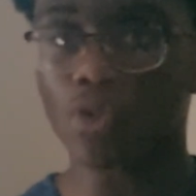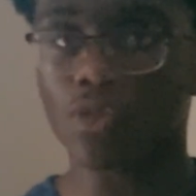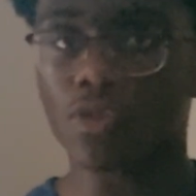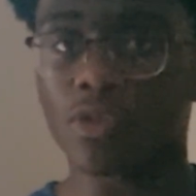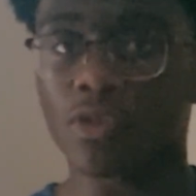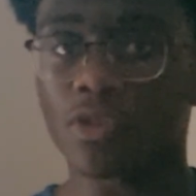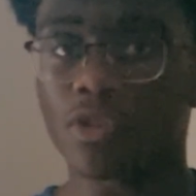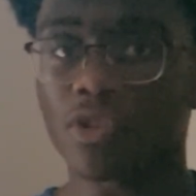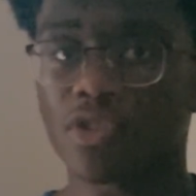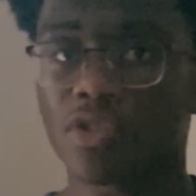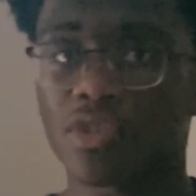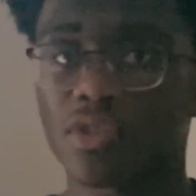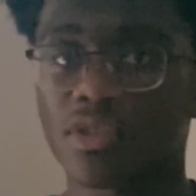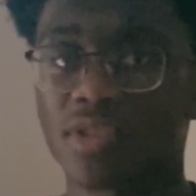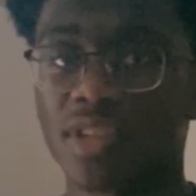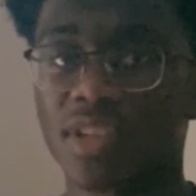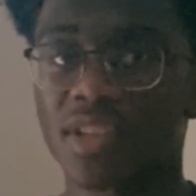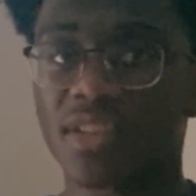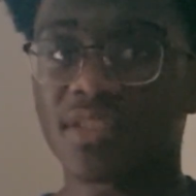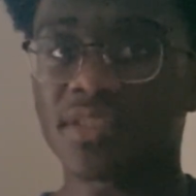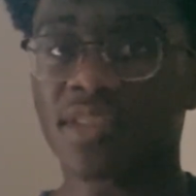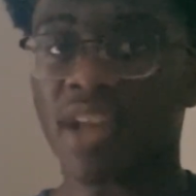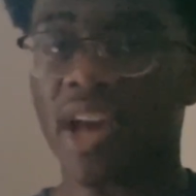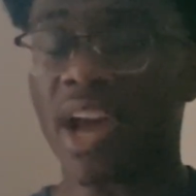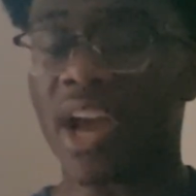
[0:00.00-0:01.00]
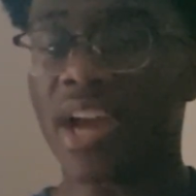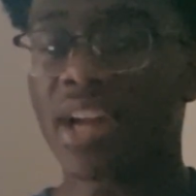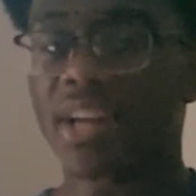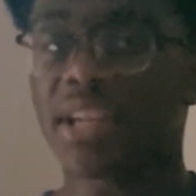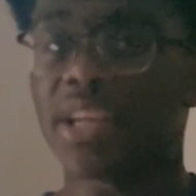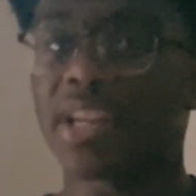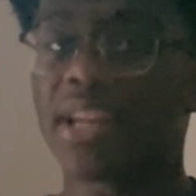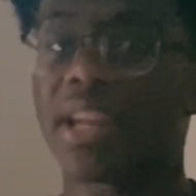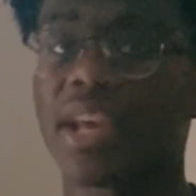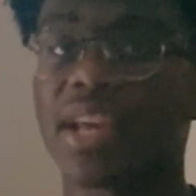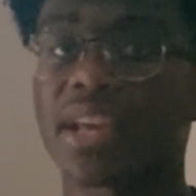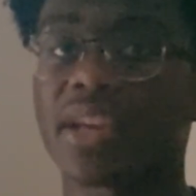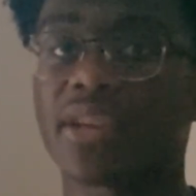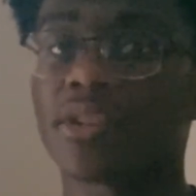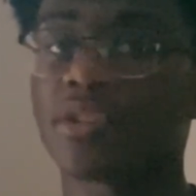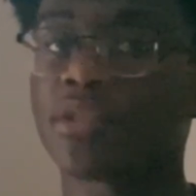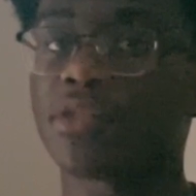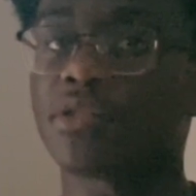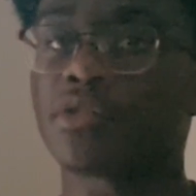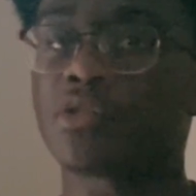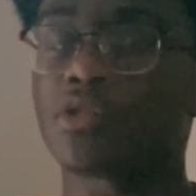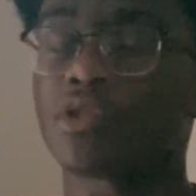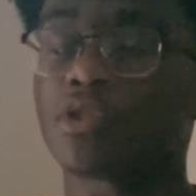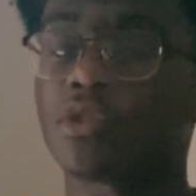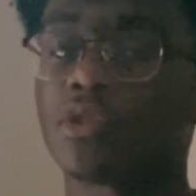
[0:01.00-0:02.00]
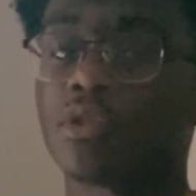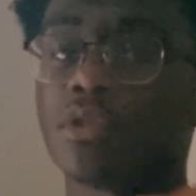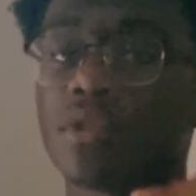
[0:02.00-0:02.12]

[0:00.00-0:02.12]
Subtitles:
on these tiny layers to